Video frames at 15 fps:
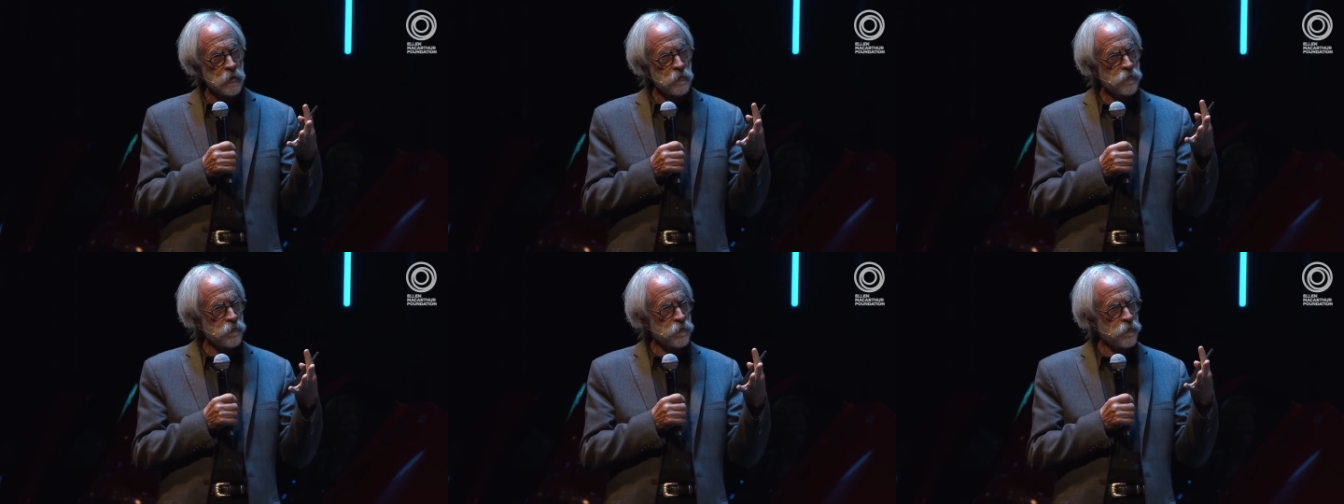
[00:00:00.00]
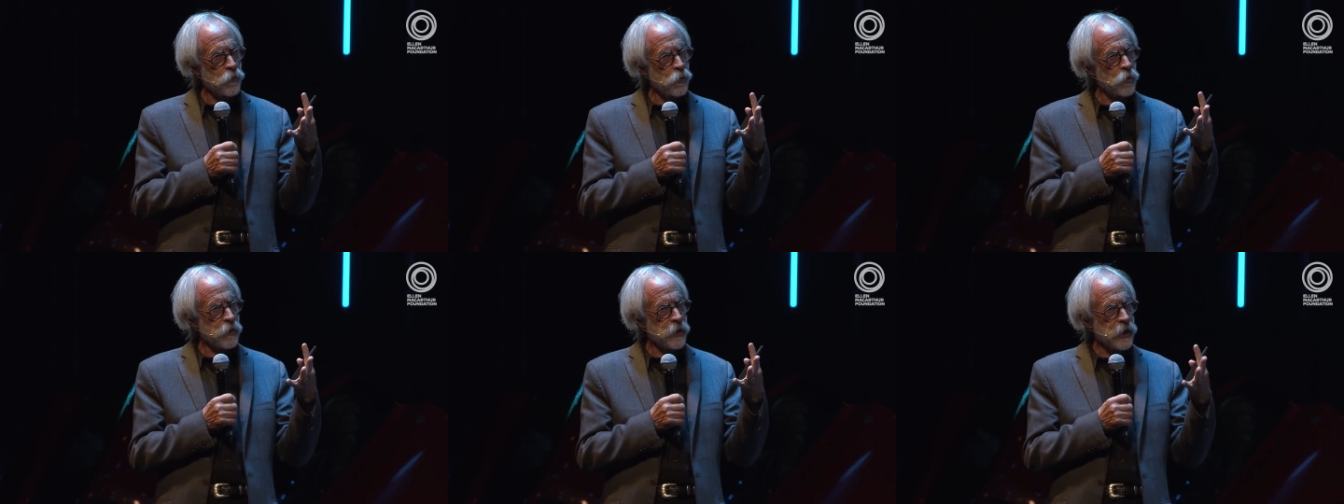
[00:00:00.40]
in
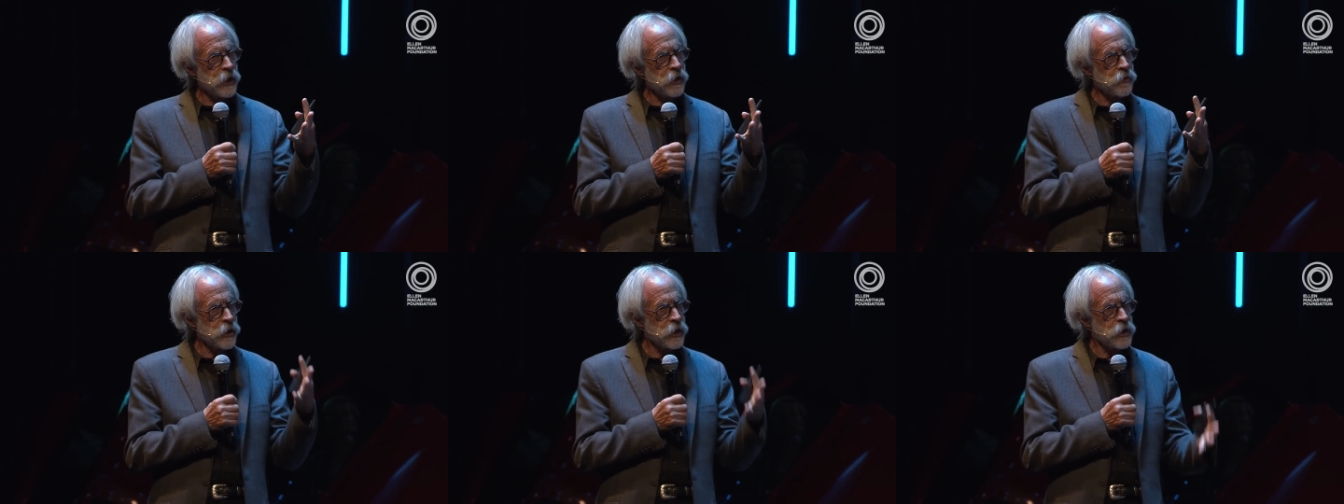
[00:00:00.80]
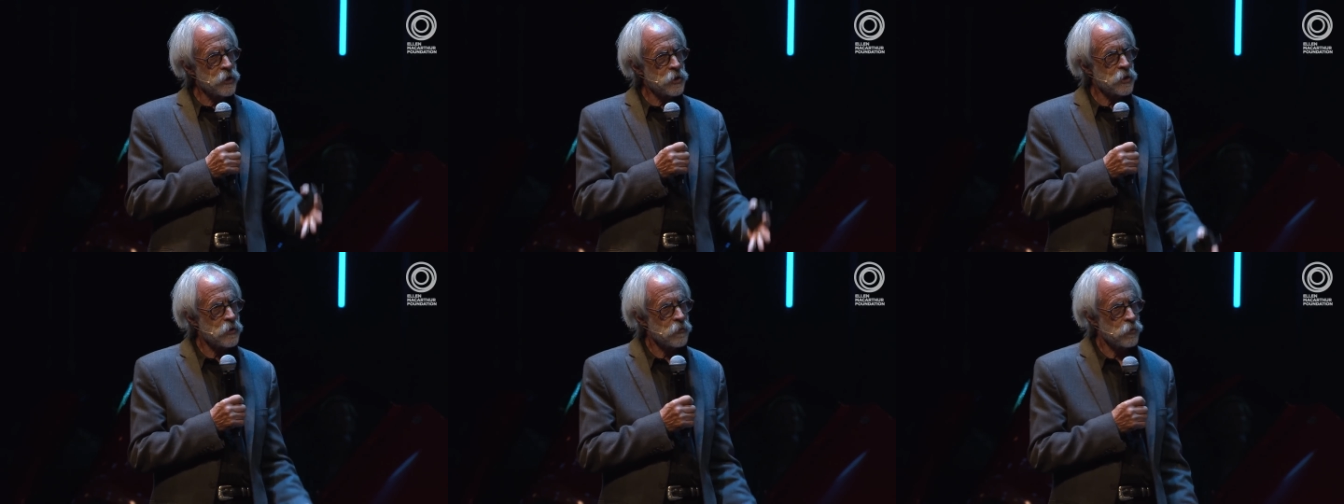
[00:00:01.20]
four
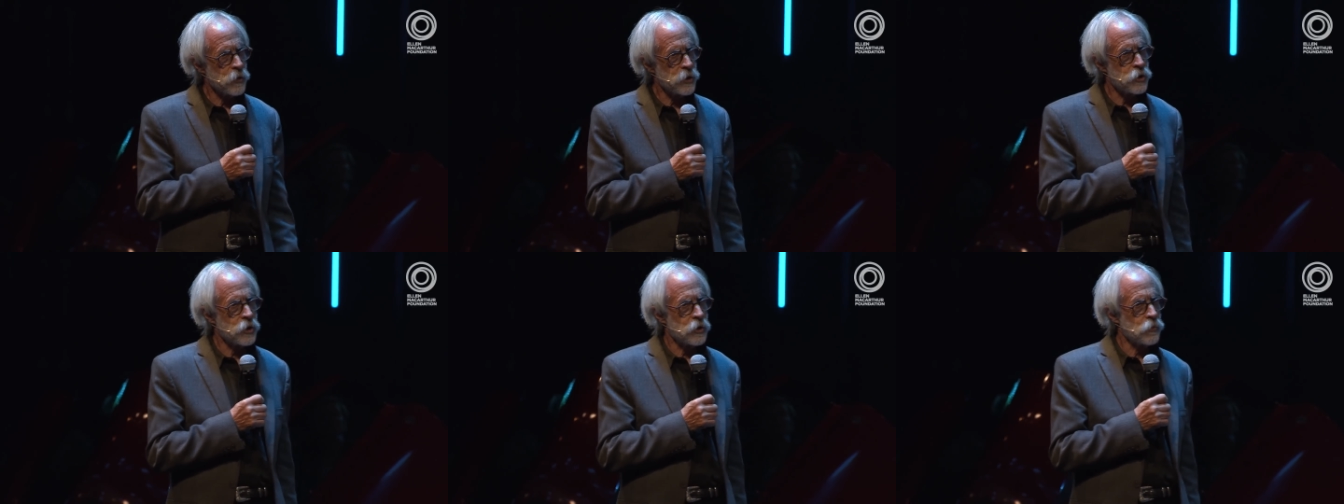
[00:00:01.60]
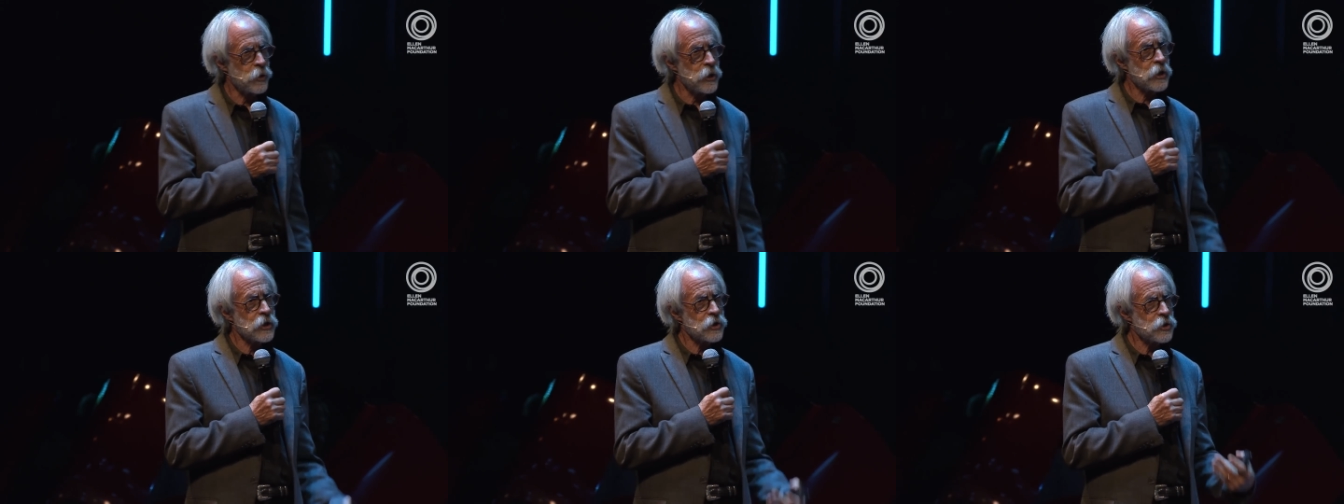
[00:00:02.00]
areas which
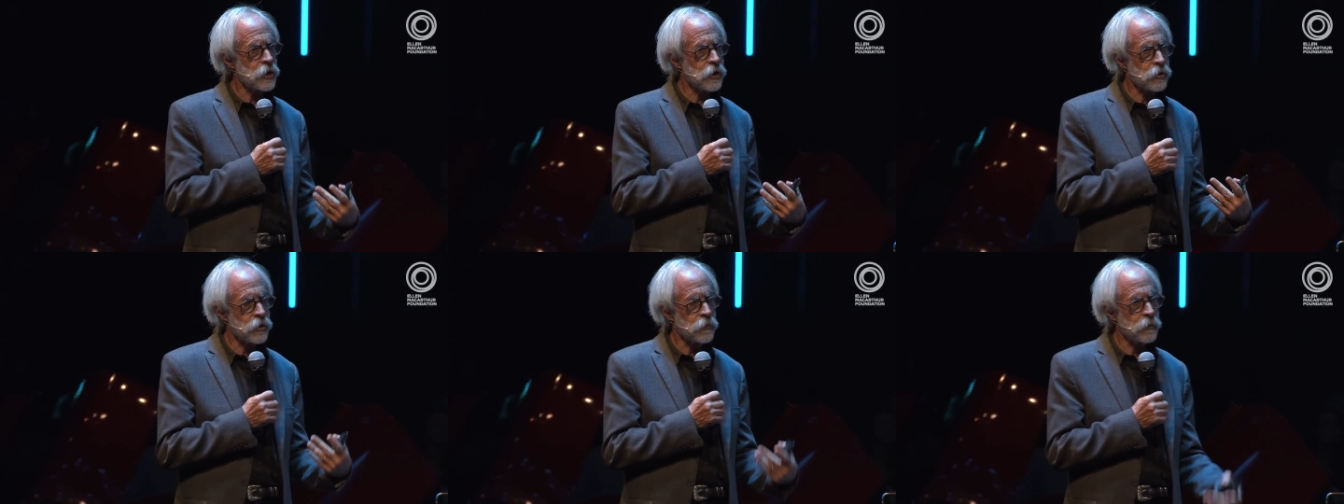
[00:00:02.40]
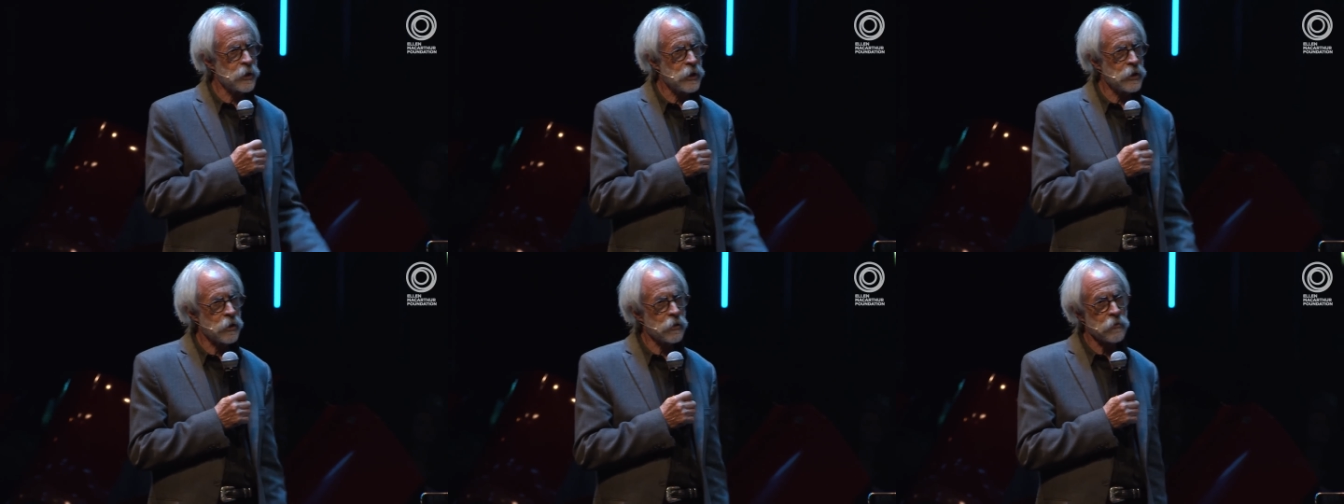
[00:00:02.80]
we consider to
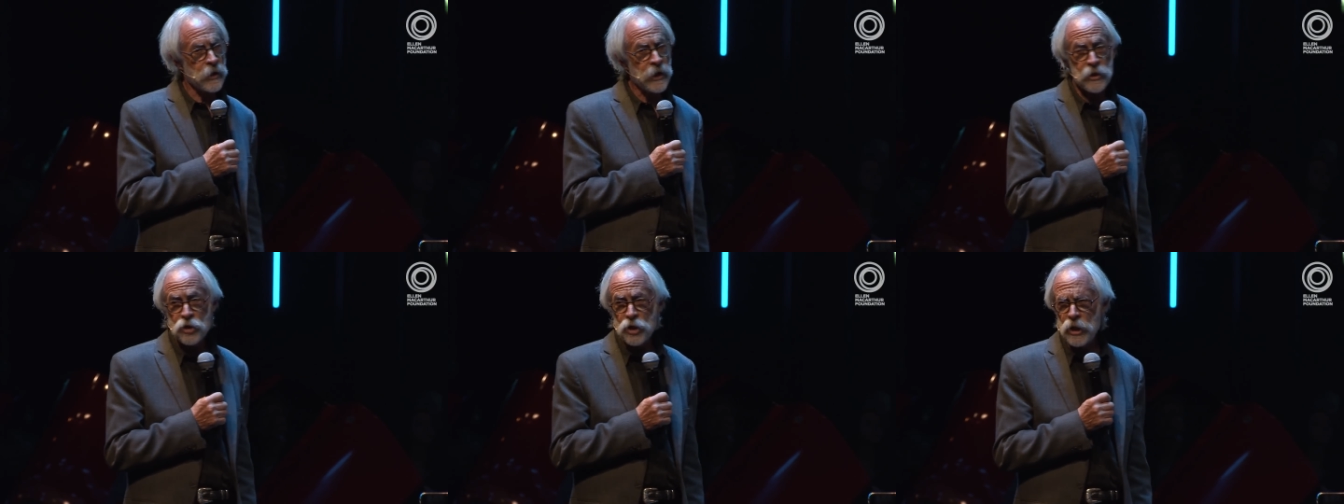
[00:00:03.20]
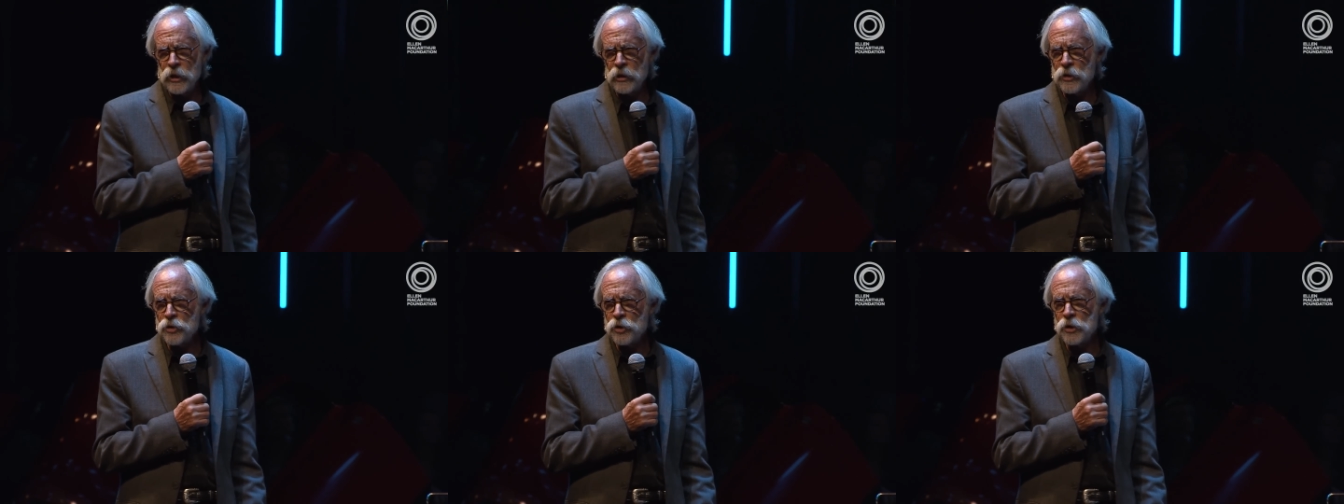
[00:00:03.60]
be the grand
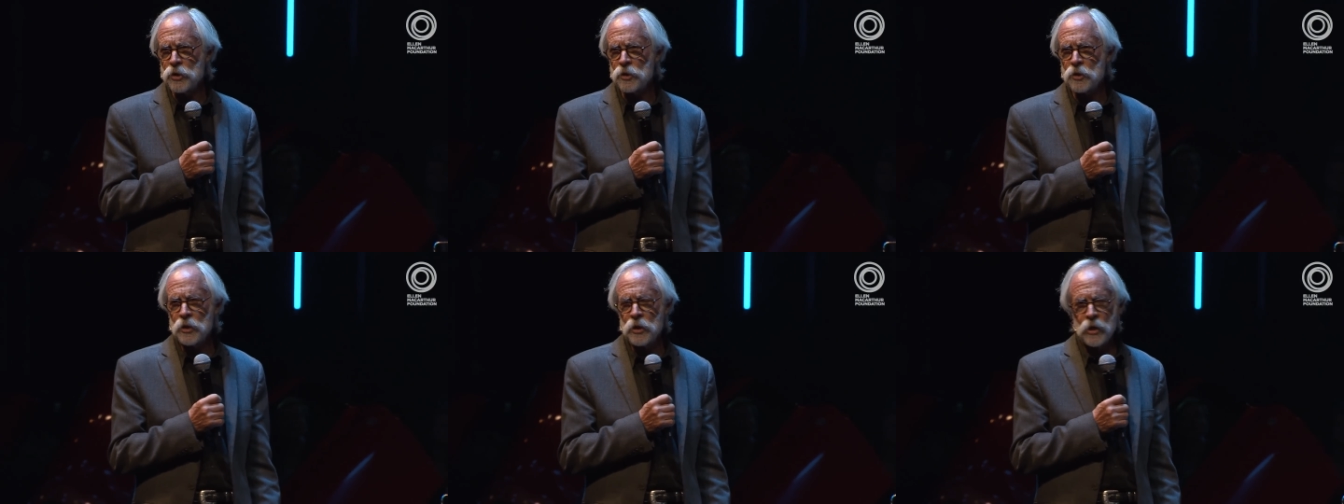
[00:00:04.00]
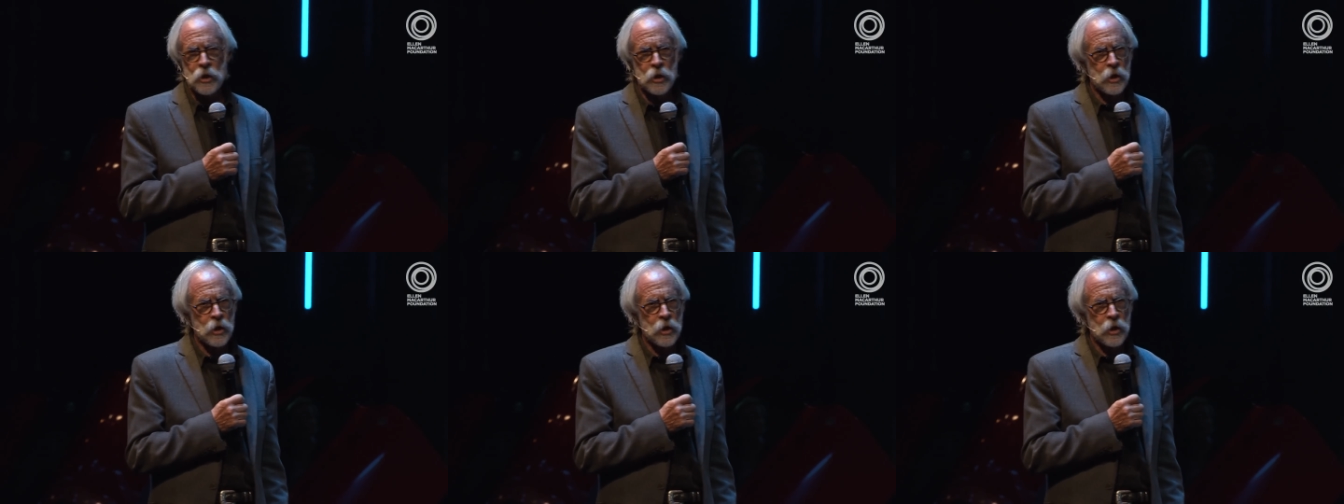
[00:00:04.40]
challenges